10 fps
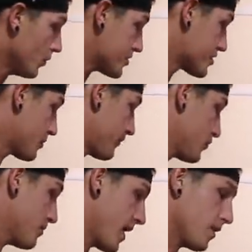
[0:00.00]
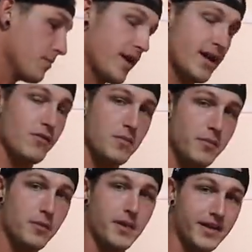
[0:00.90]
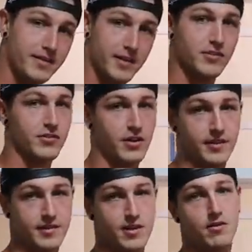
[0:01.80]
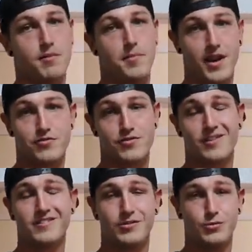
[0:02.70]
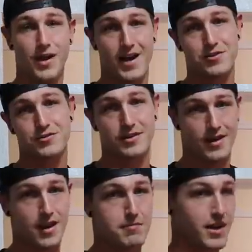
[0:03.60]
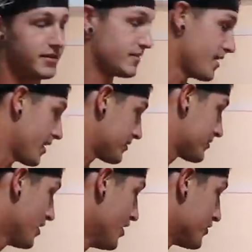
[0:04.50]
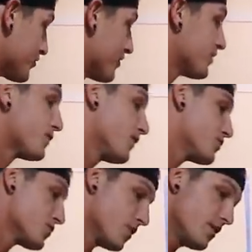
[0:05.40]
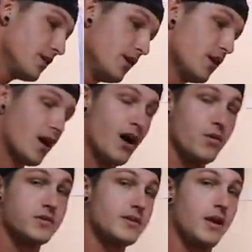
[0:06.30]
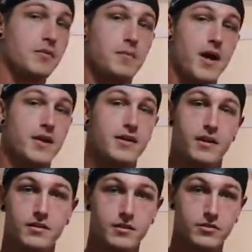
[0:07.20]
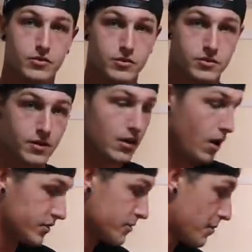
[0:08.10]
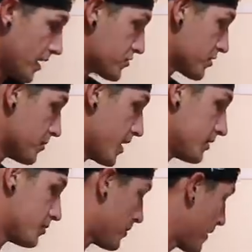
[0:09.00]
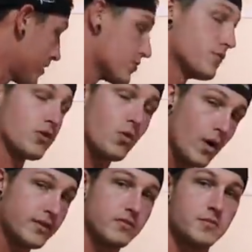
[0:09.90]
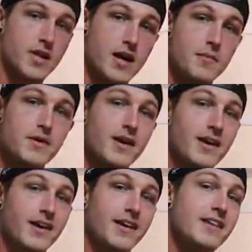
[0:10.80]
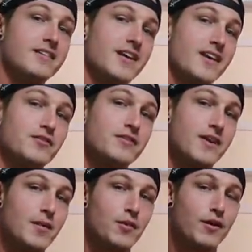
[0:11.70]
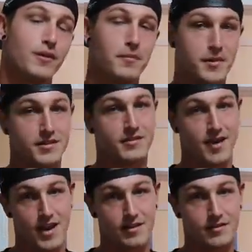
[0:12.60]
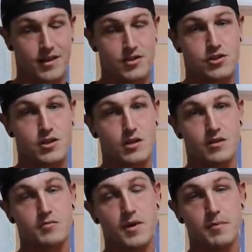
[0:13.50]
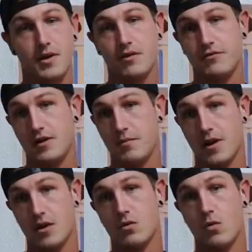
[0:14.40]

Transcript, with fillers: which some of you may or may not remember, but I did start a tier on Patreon to actually name my snakes. So this first one uh, was named by Nicholas, who's an awesome patron of mine. He's been a patron for quite some time. He decided to name her Miss Tex, and she is my big female